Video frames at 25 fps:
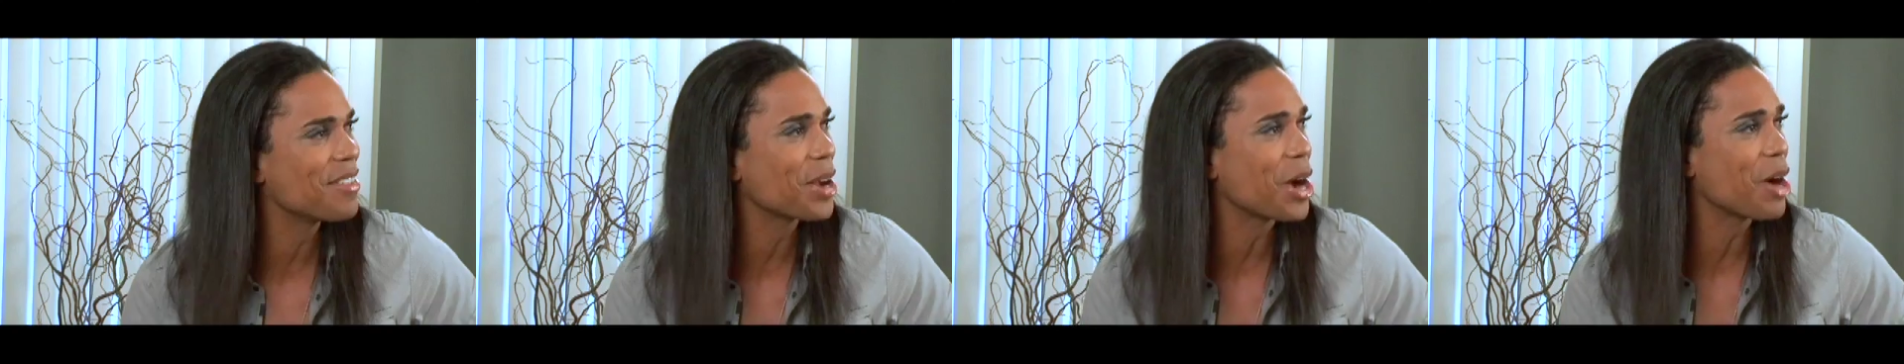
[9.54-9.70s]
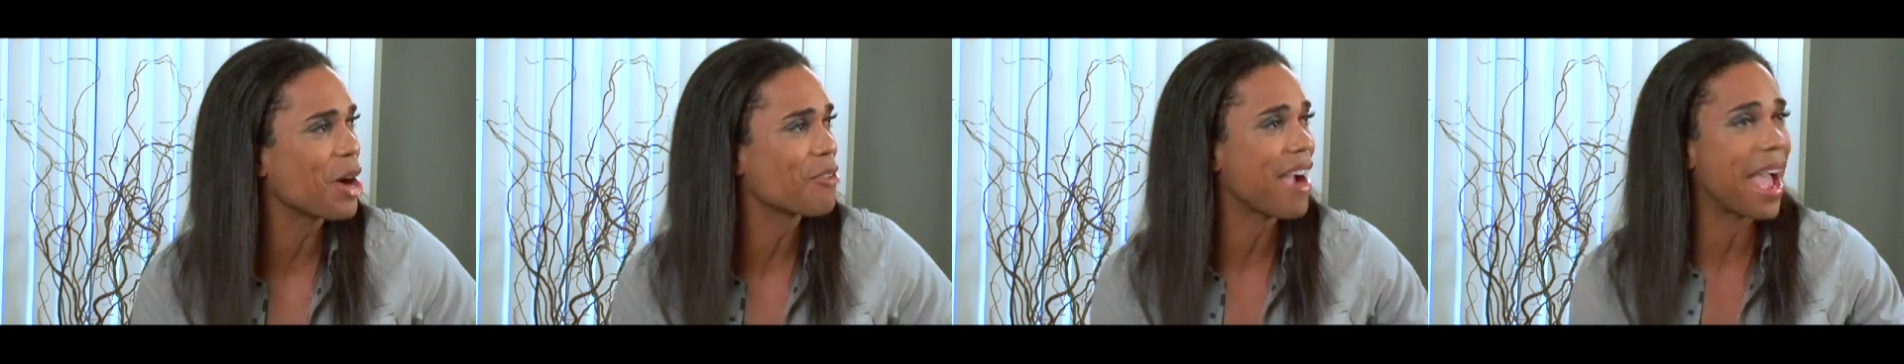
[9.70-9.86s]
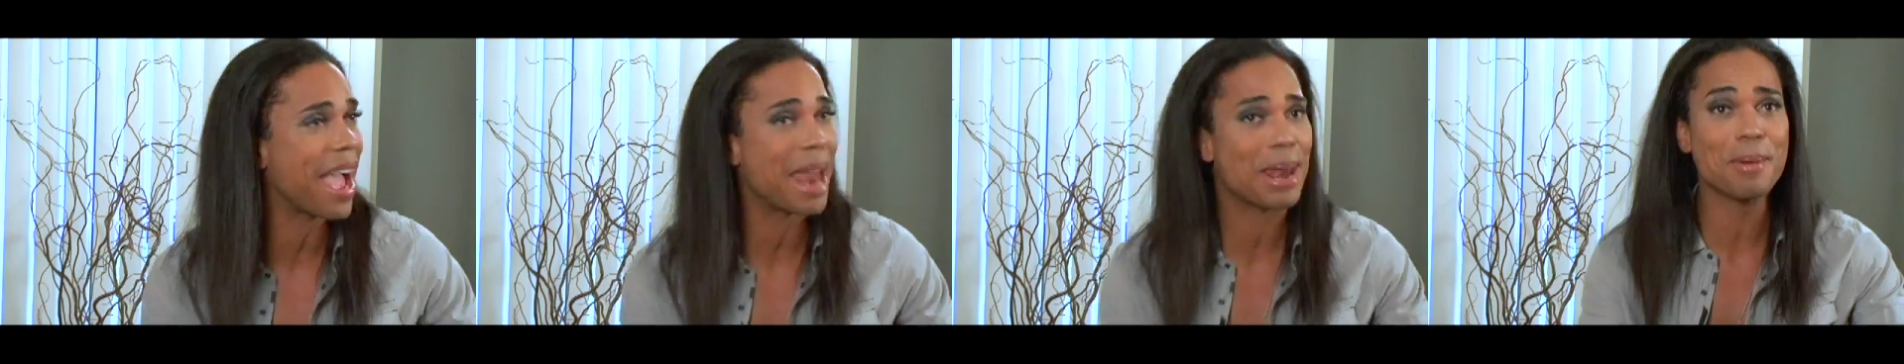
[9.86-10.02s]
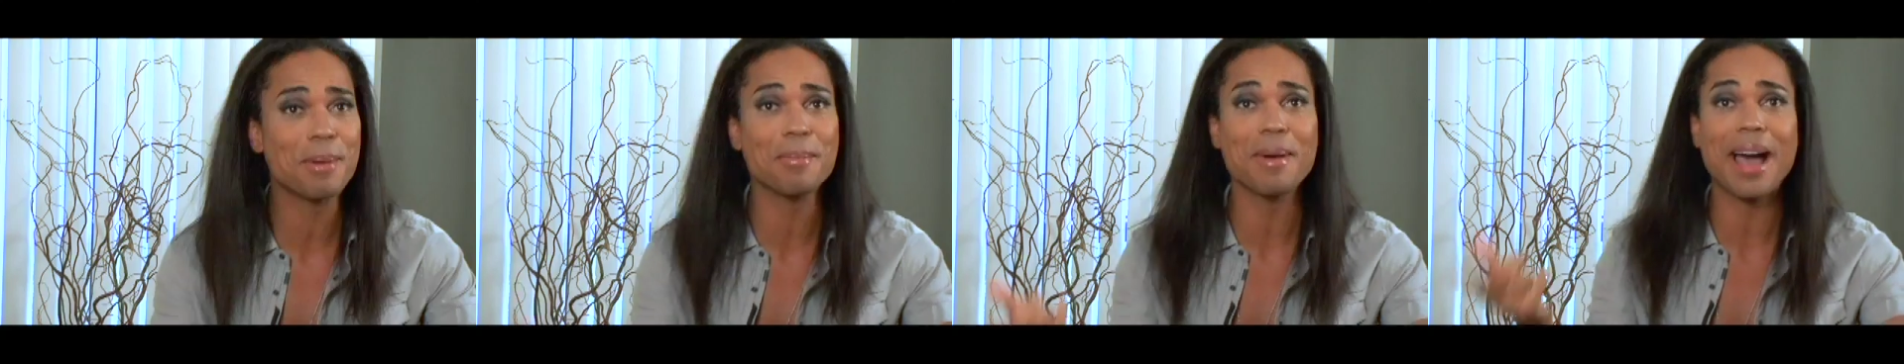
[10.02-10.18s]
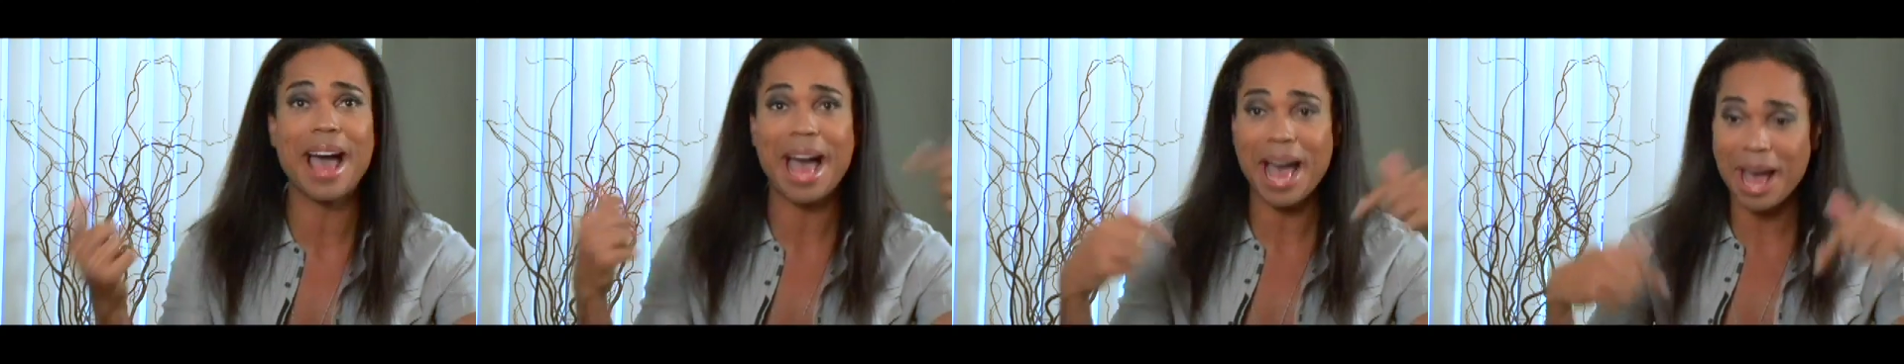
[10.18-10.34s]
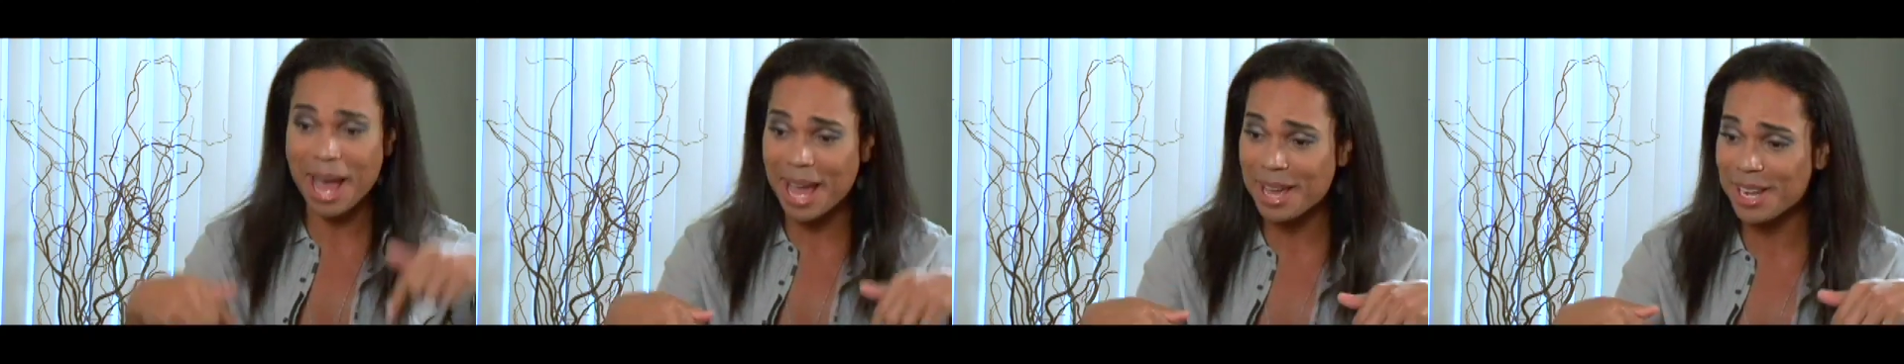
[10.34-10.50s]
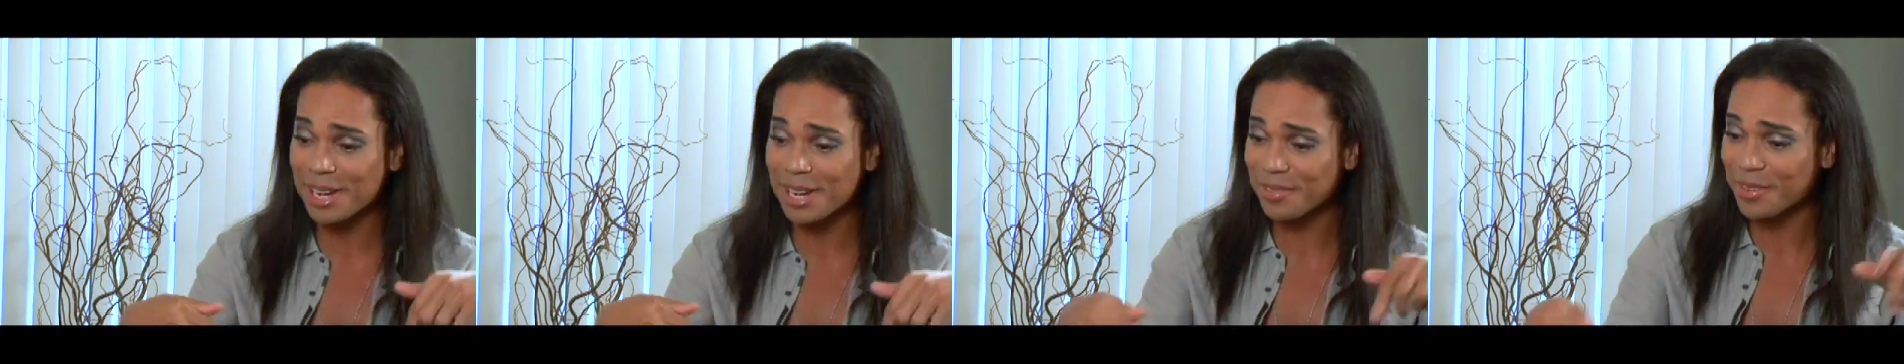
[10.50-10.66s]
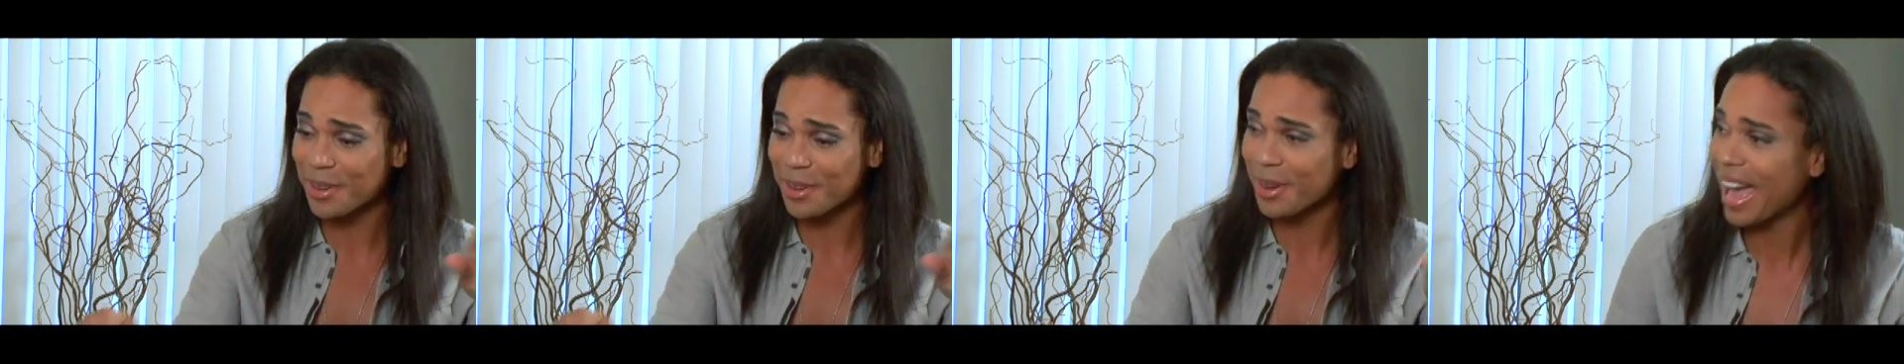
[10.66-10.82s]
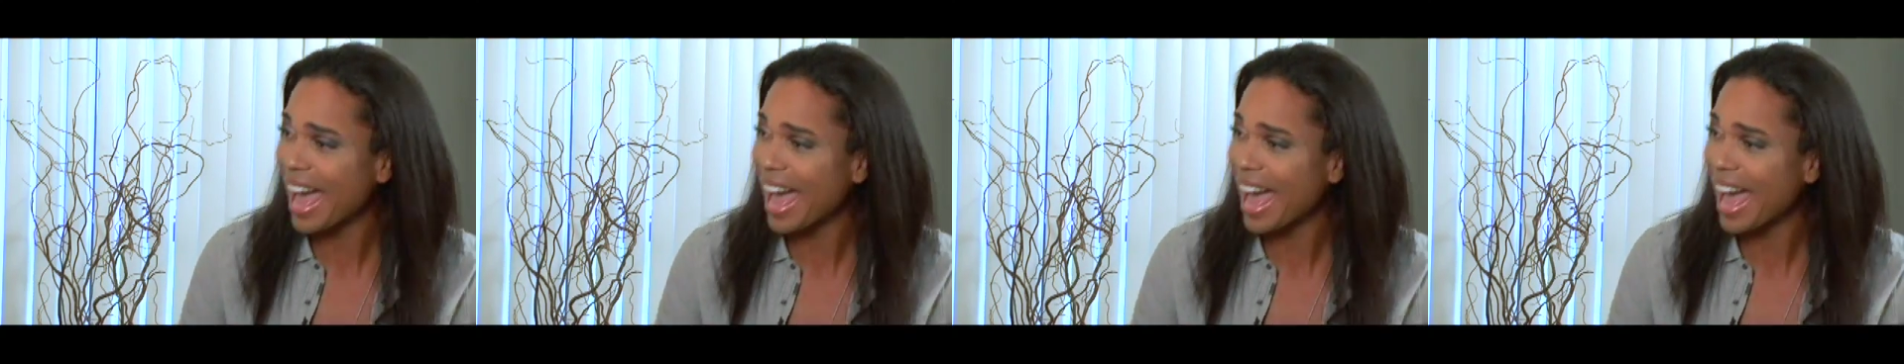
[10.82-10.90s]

we're gonna wrap up our interview.